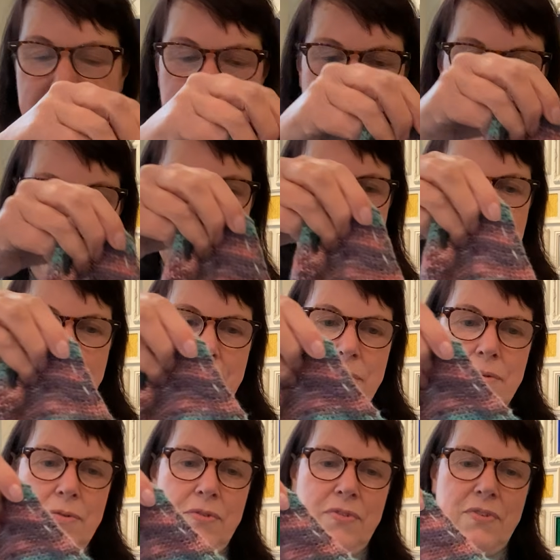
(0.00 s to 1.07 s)
and it
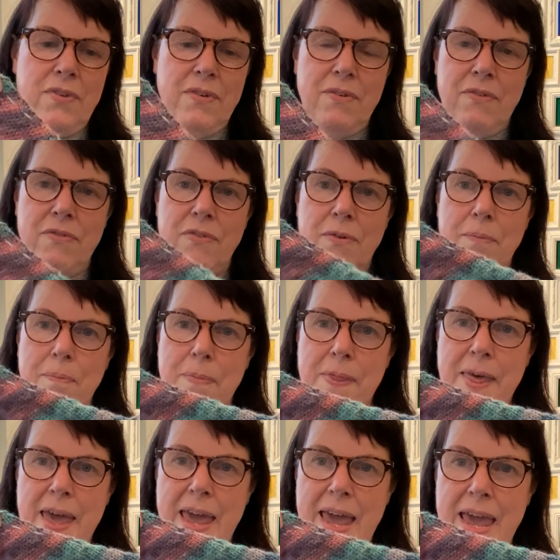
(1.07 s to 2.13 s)
goes from
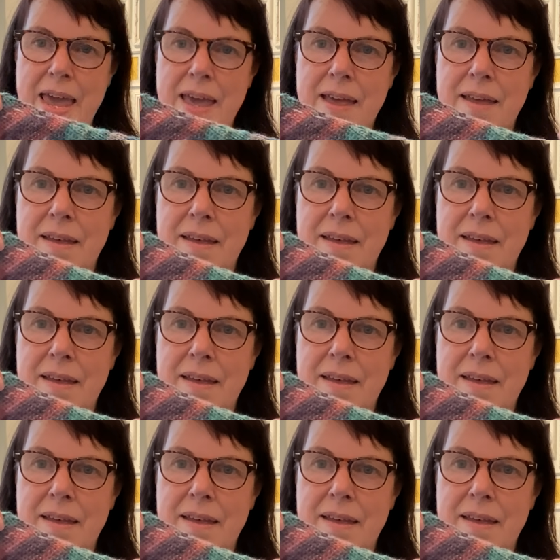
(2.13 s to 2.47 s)
there